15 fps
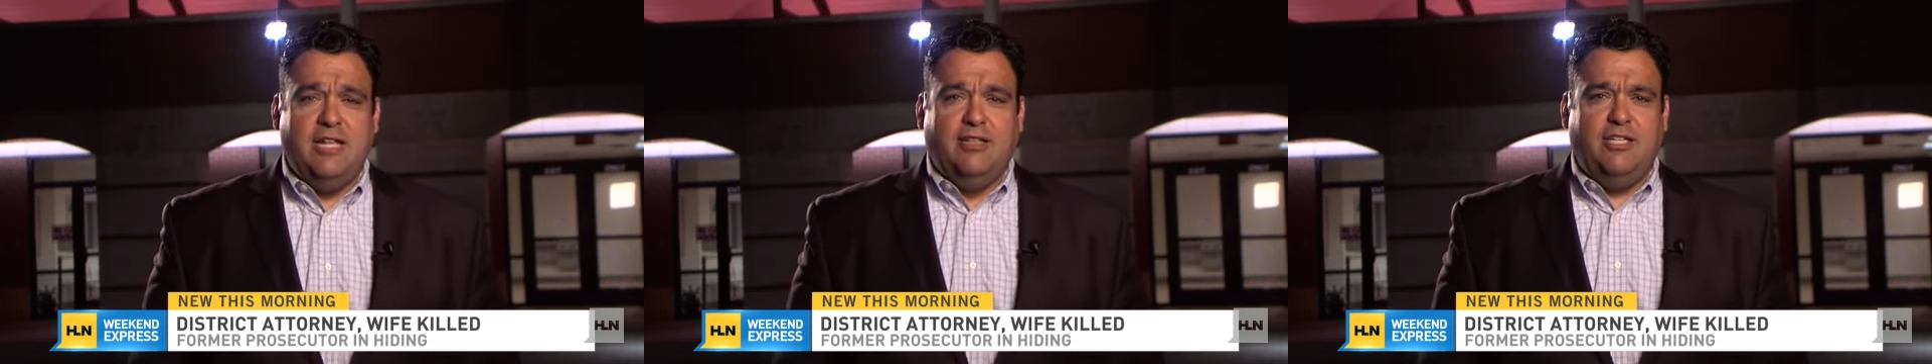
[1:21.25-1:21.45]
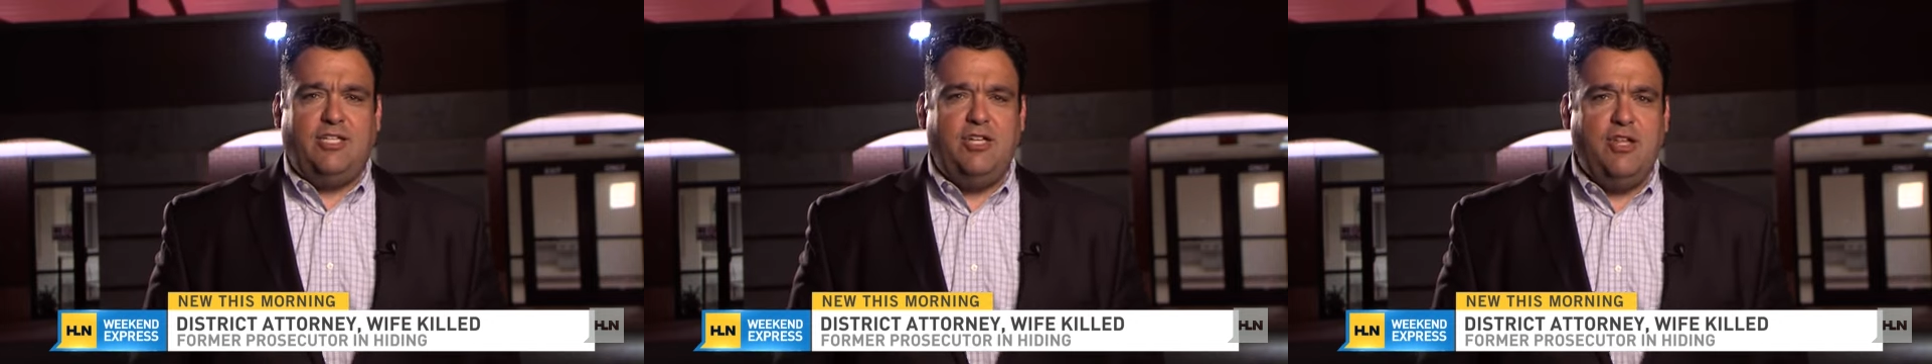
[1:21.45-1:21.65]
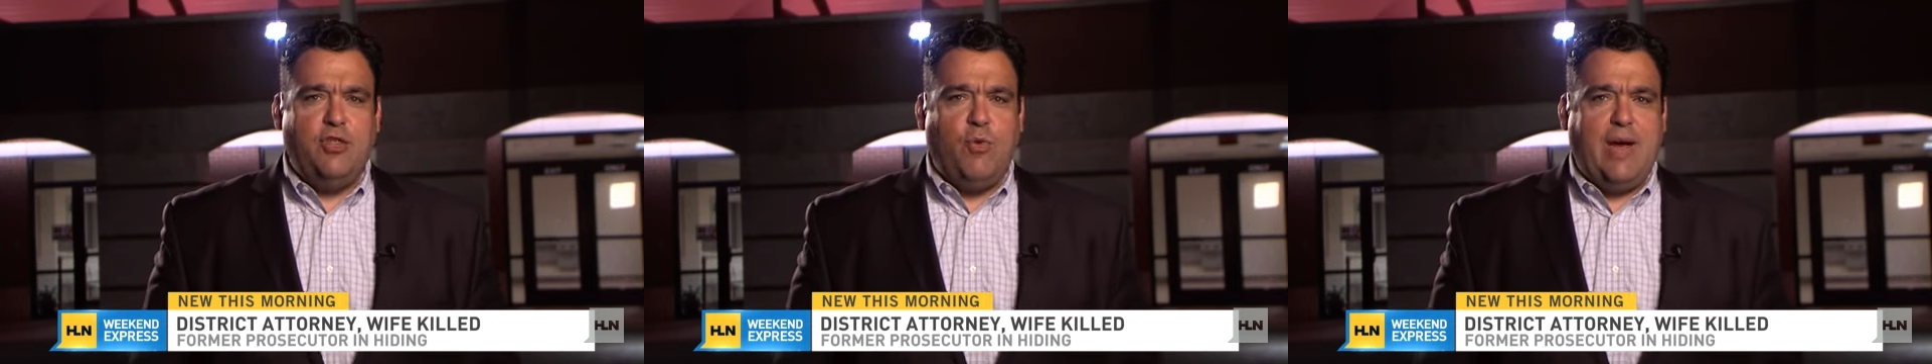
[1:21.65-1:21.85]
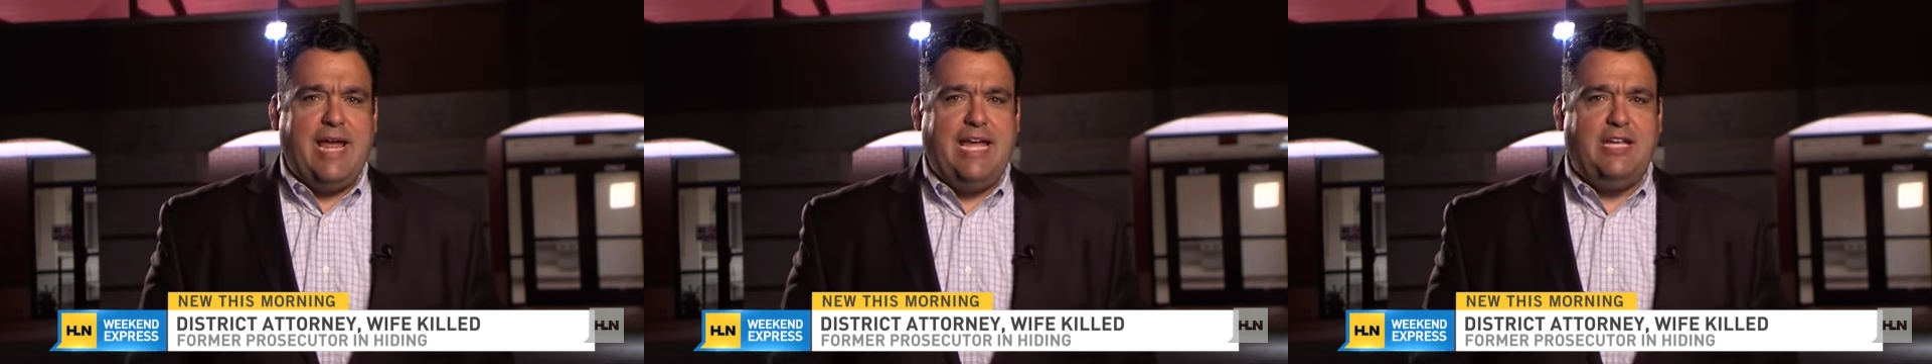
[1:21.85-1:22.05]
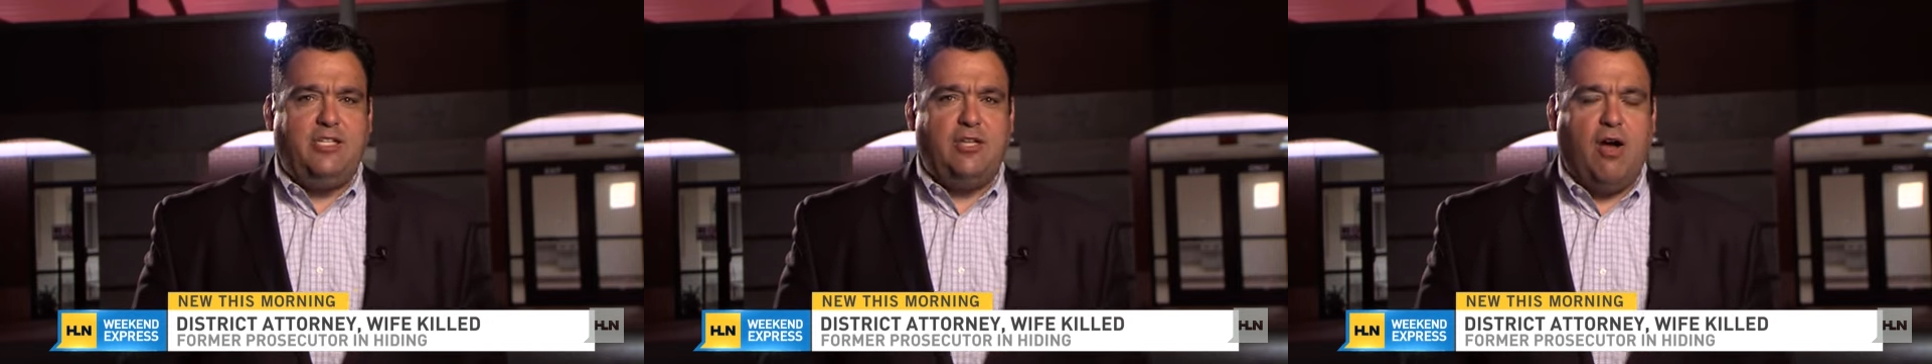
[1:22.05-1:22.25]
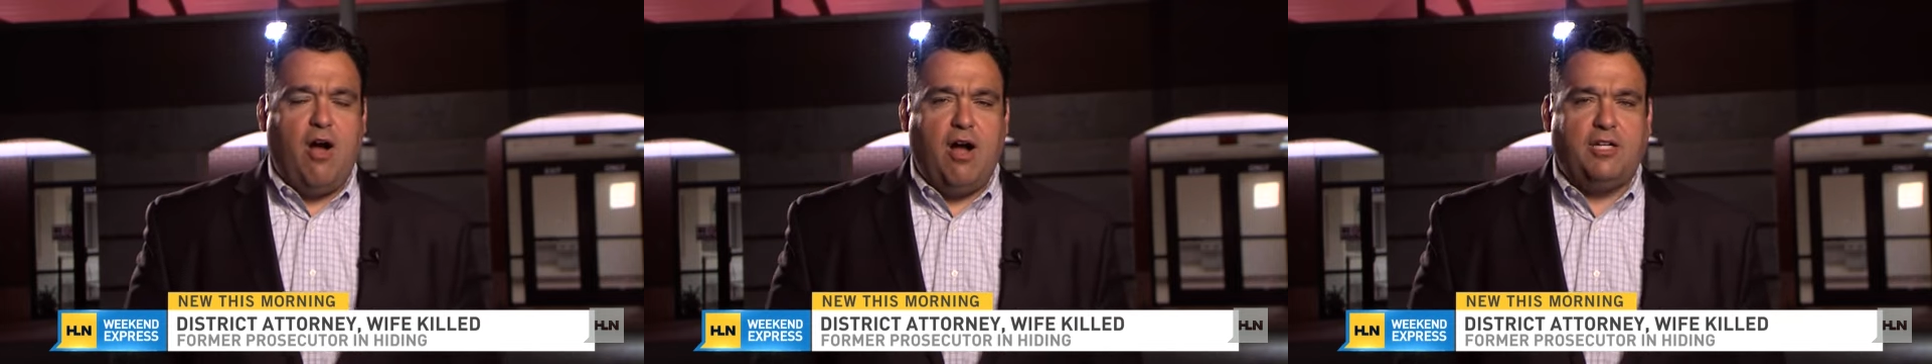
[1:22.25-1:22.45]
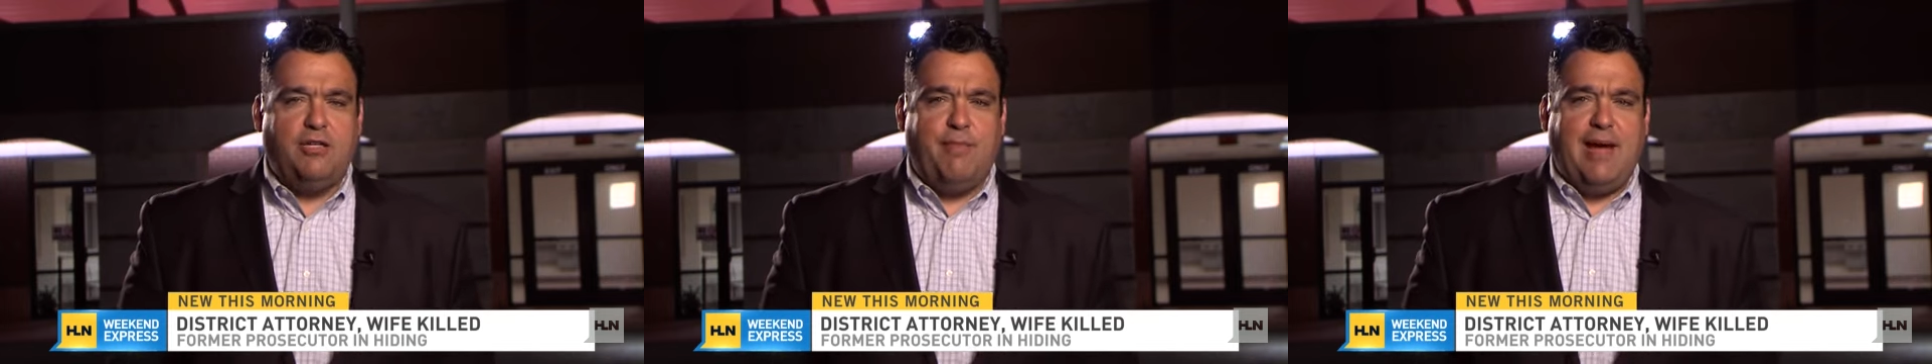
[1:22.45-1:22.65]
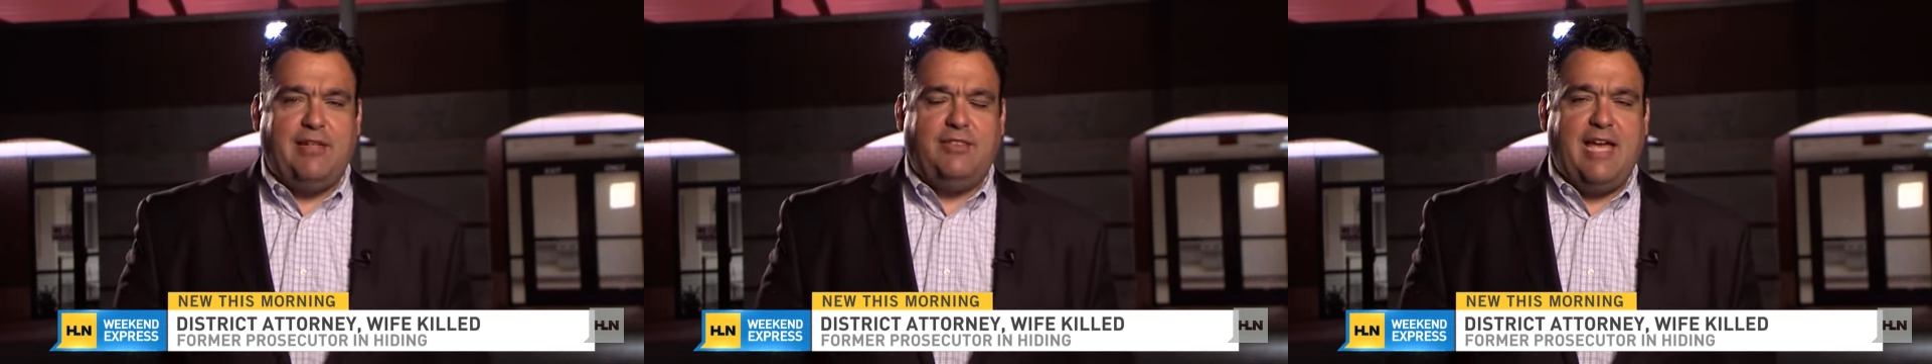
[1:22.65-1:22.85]
Listen to the way he talked
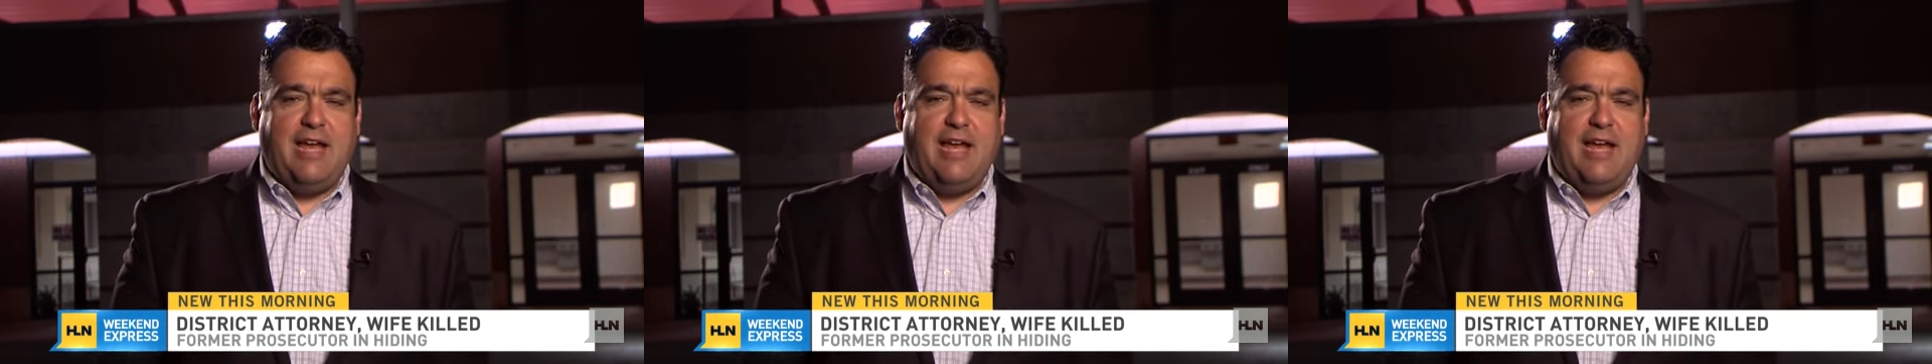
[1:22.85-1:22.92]
about